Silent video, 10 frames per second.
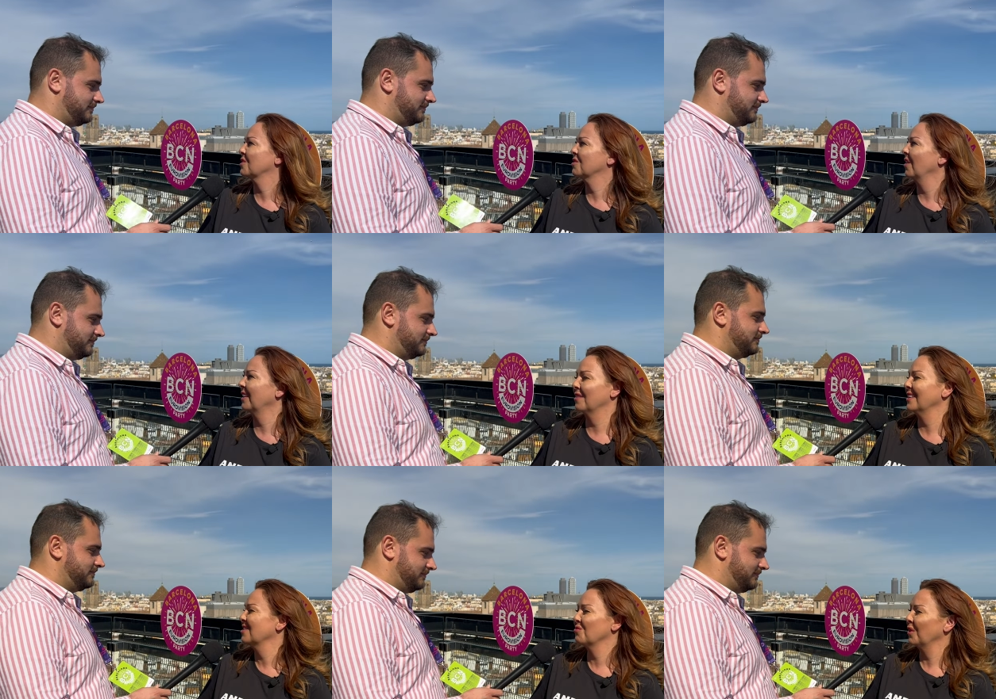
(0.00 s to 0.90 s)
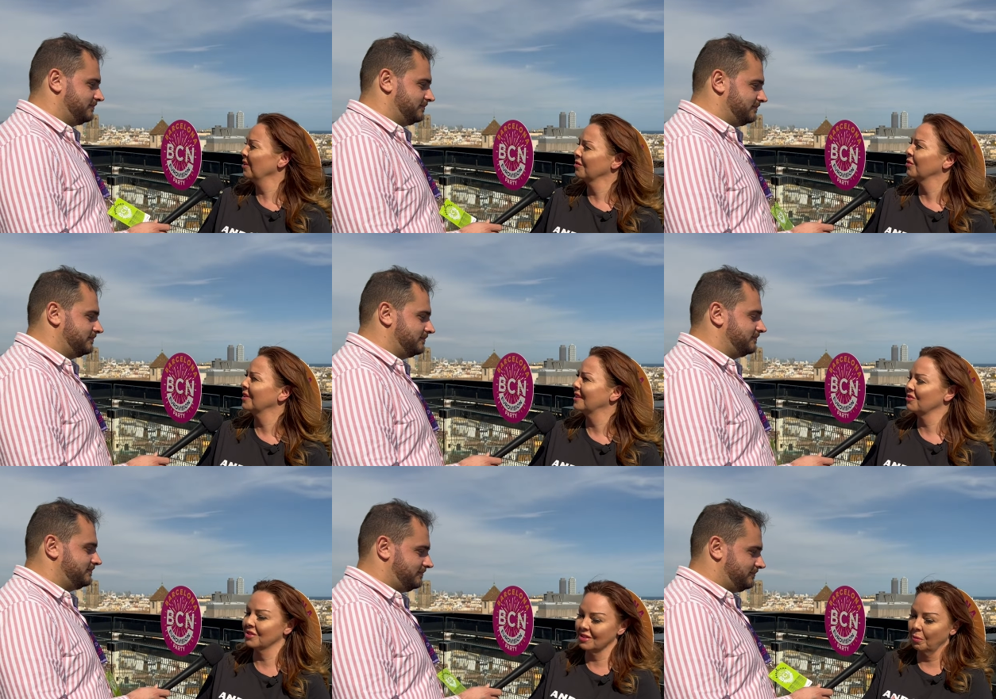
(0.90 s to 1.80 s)
Speaker 1: their song, and I think it's wonderful that
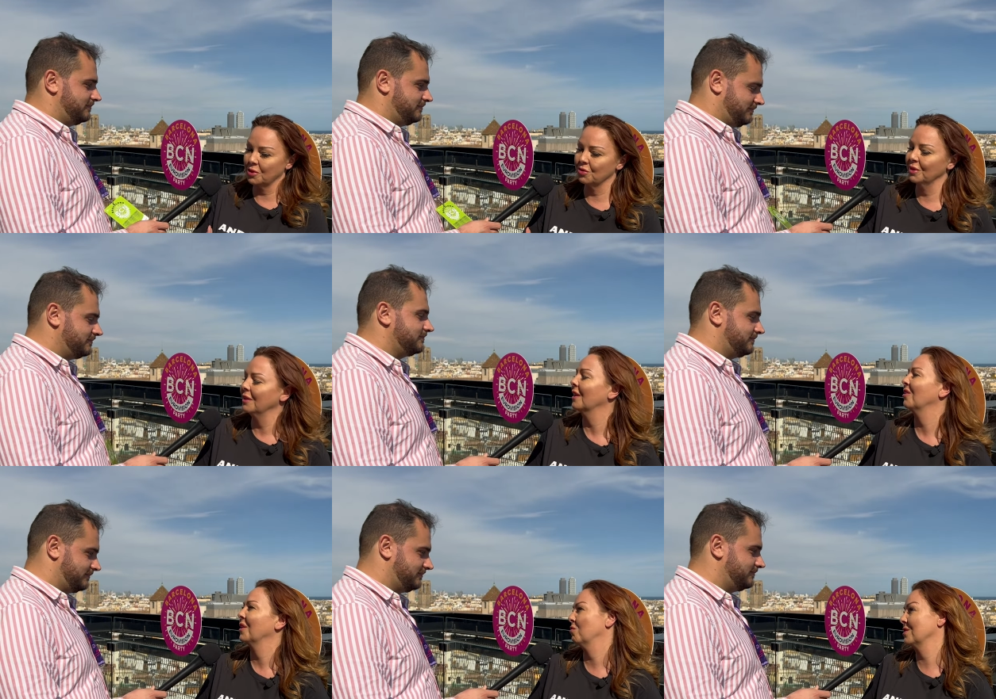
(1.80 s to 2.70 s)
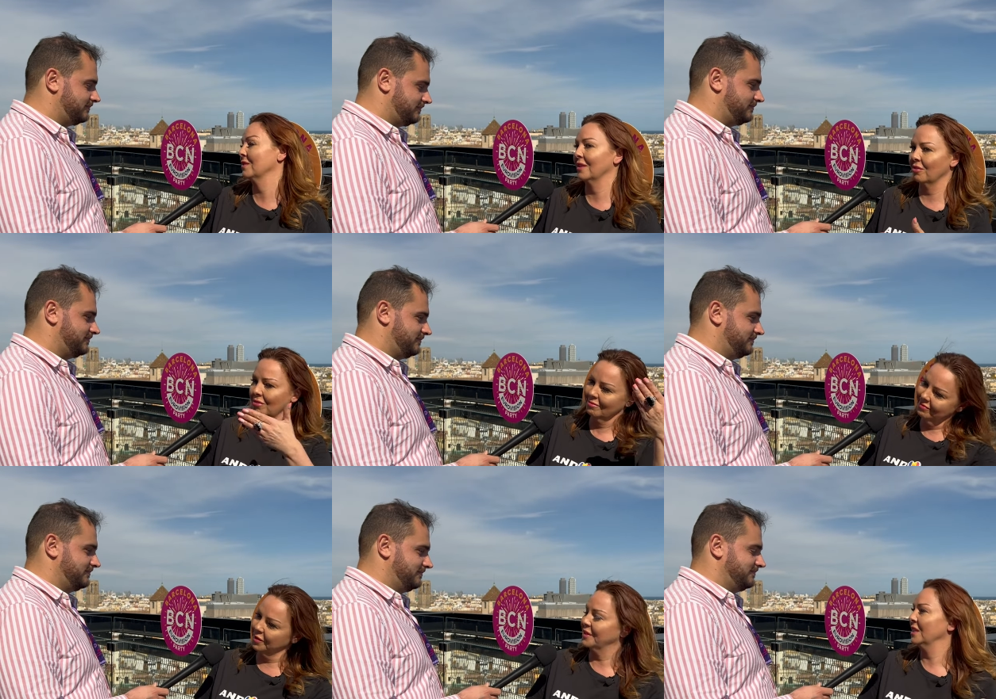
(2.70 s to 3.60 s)
there's this opportunity now that wasn't there
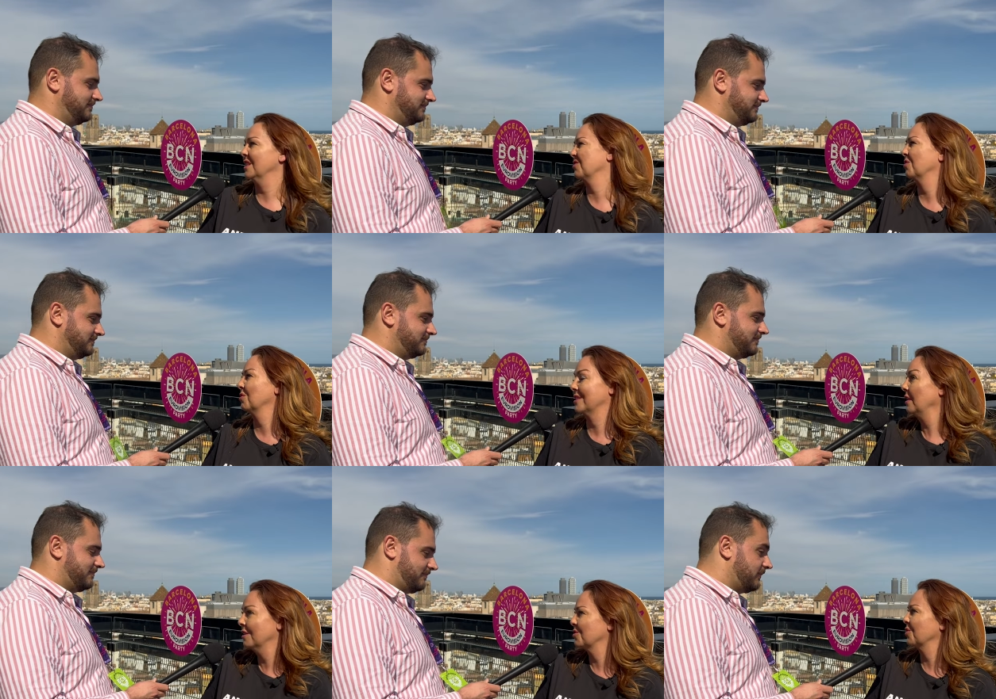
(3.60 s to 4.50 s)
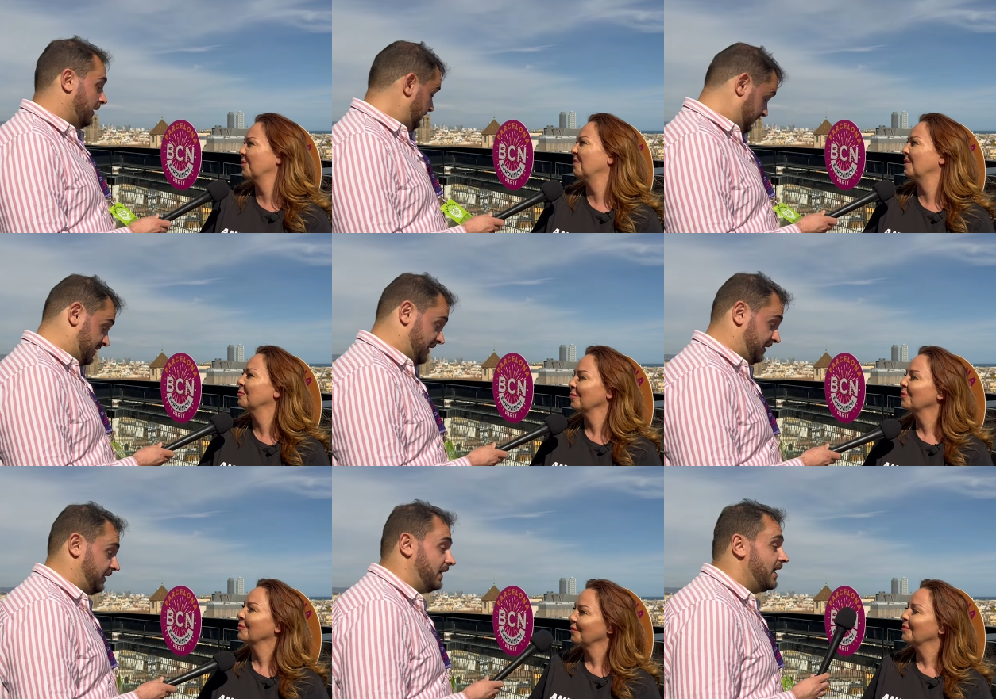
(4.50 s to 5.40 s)
15 years ago, 10 years ago even.
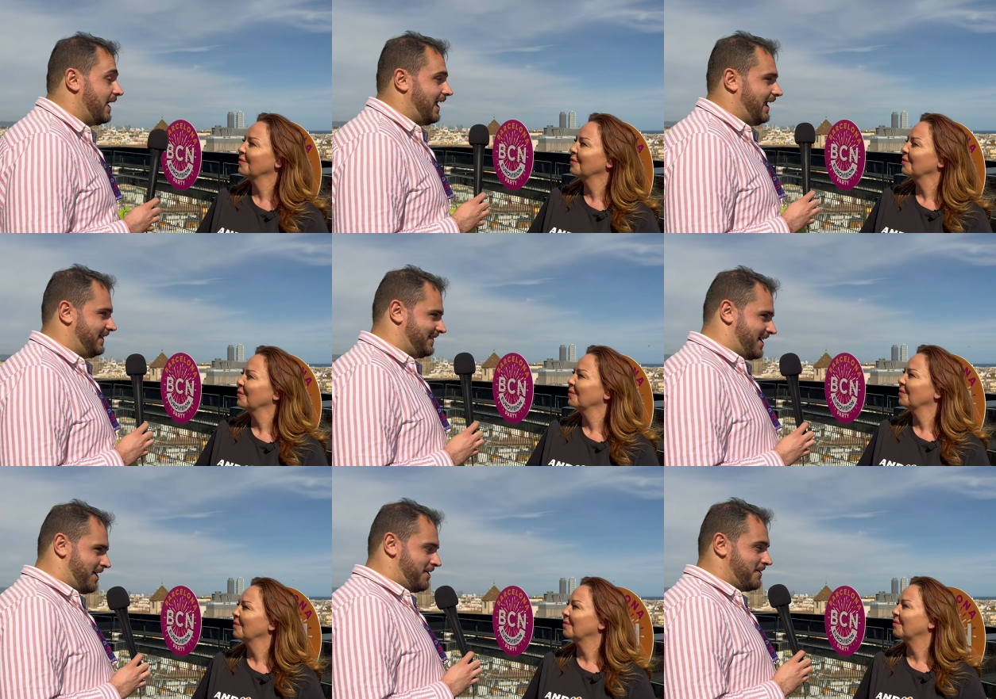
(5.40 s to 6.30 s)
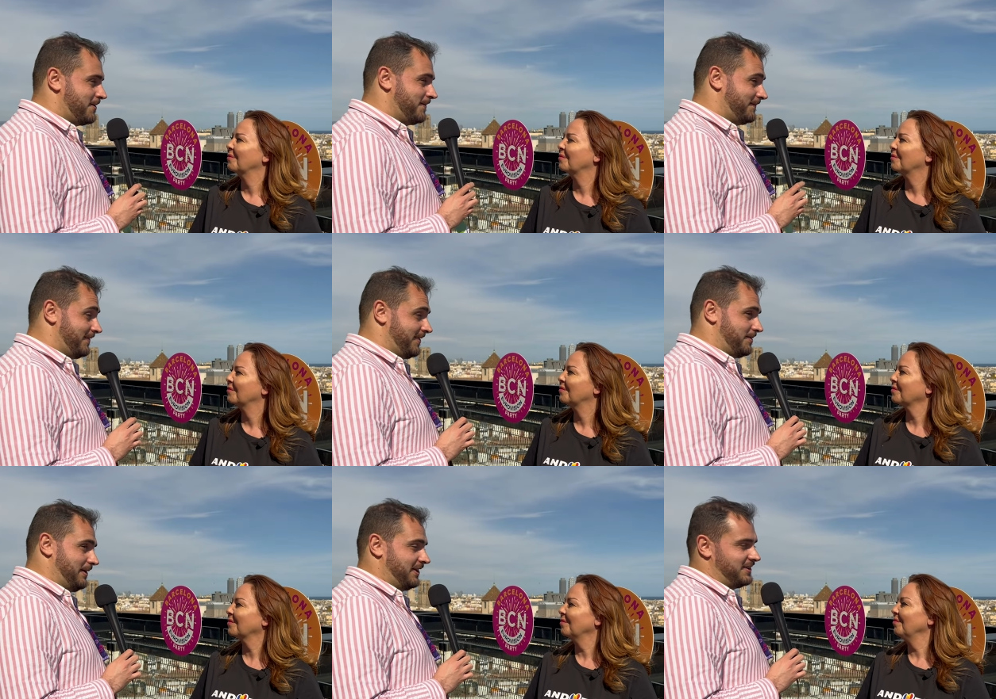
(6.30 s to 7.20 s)
Speaker 2: And now
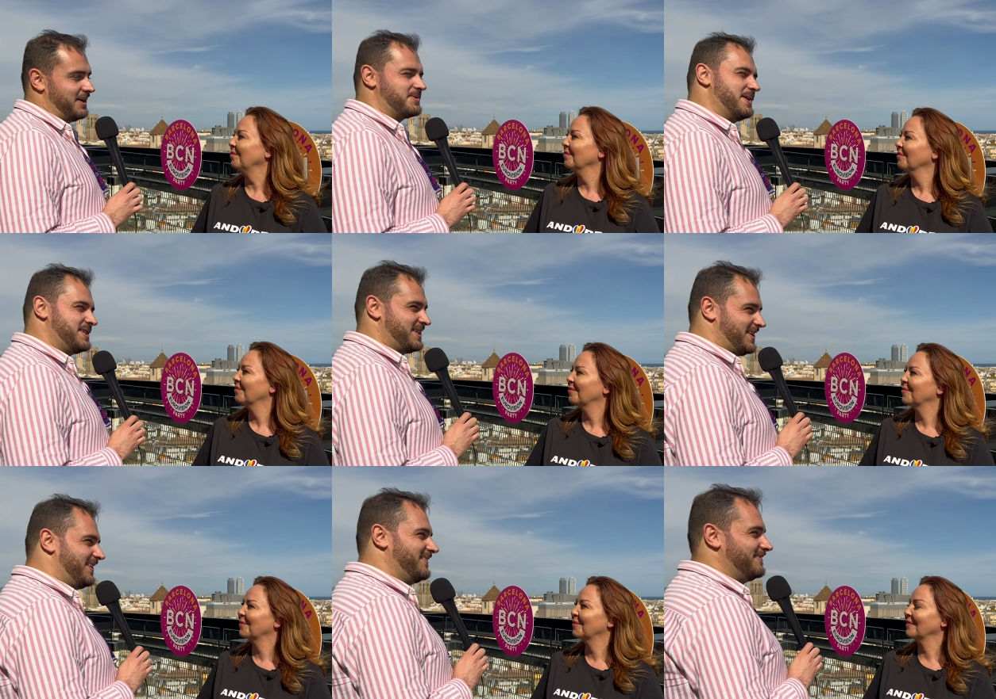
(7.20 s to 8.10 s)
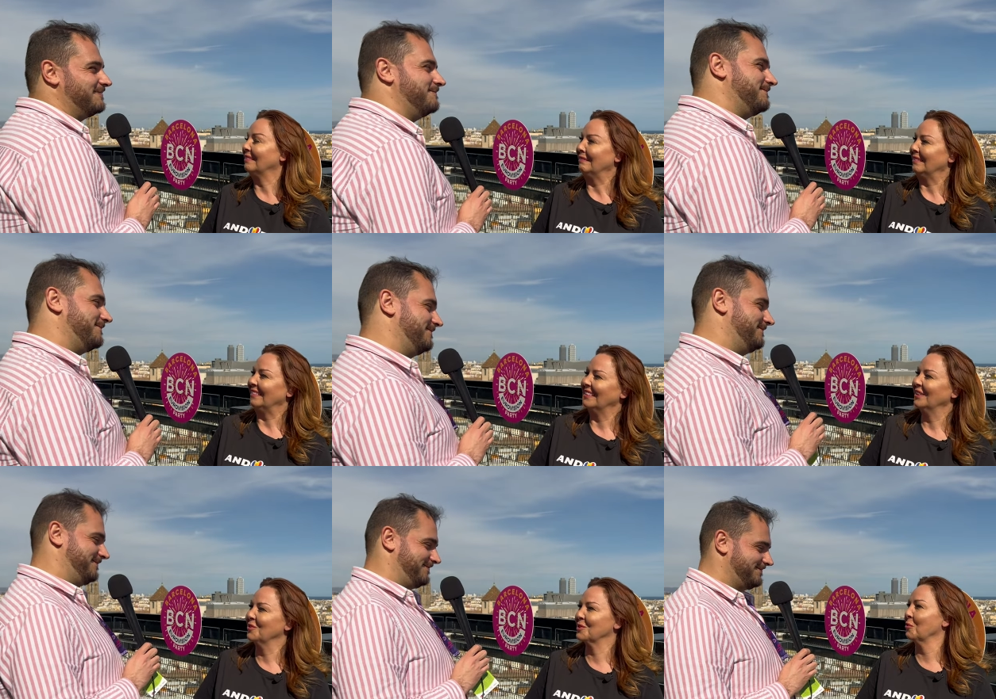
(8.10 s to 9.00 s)
the $1 million question. It's
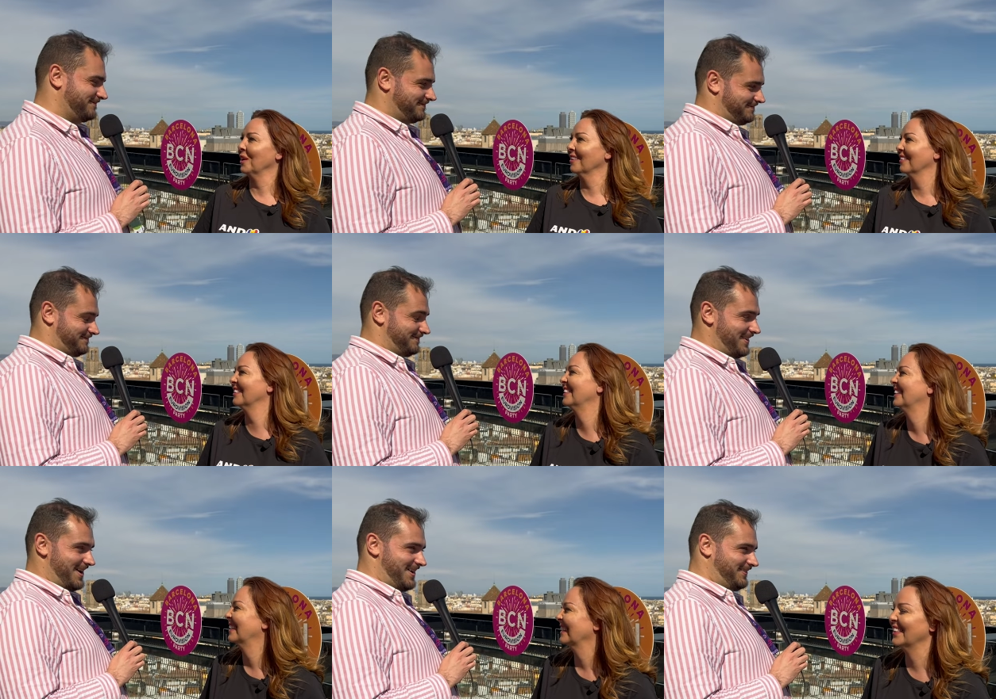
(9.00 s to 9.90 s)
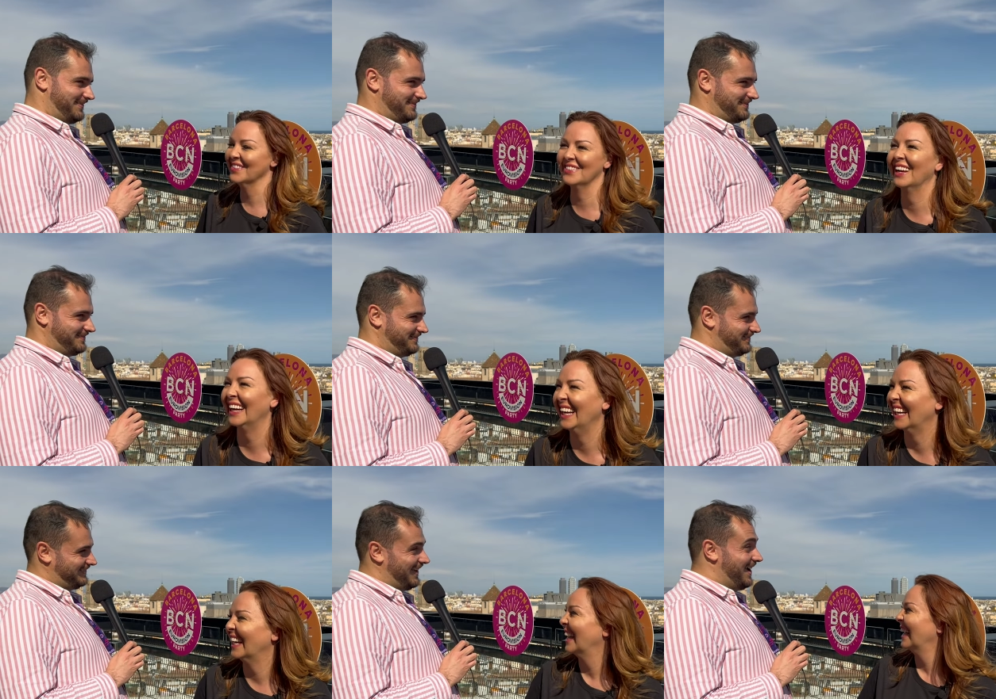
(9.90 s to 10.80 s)
the winner. No.
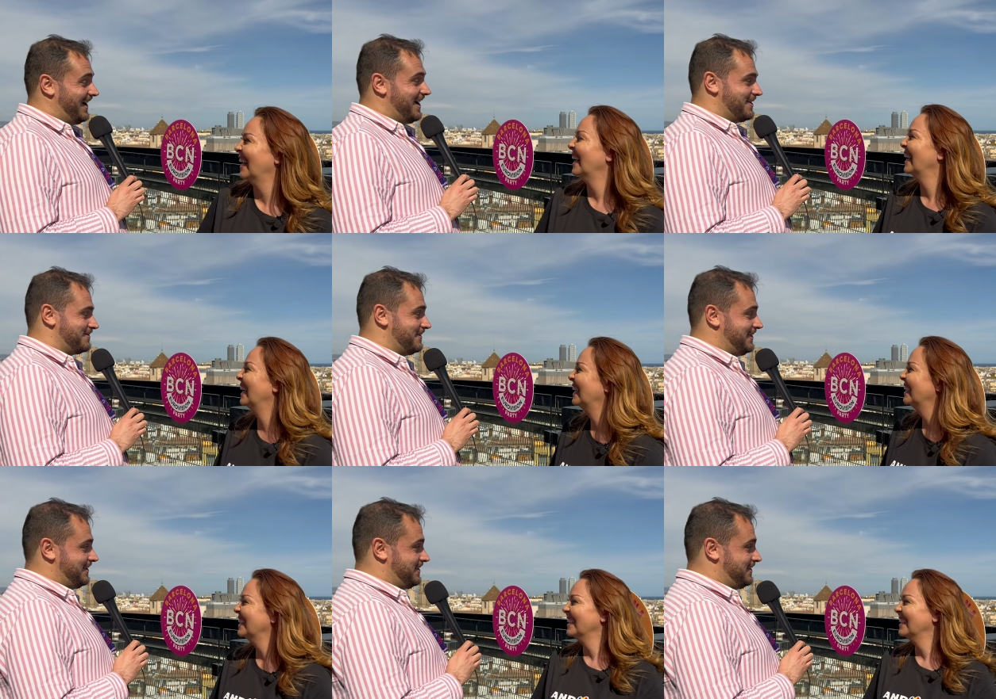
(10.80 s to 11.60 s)
Will